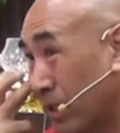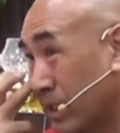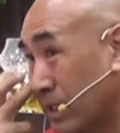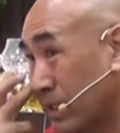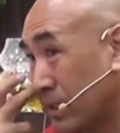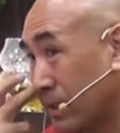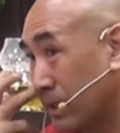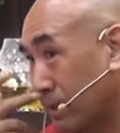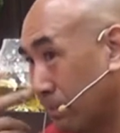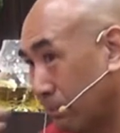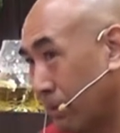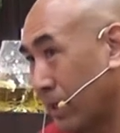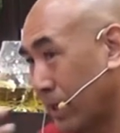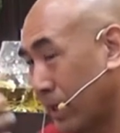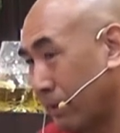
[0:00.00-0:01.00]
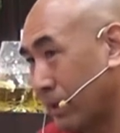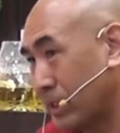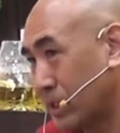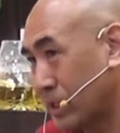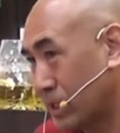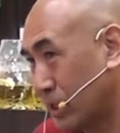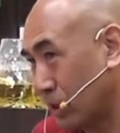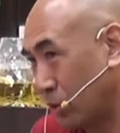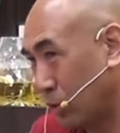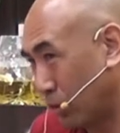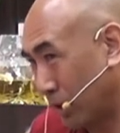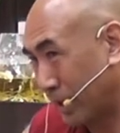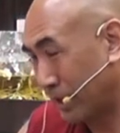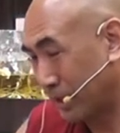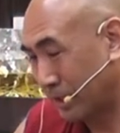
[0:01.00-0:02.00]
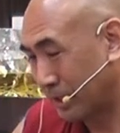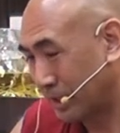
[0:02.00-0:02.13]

ignorance, but I can see look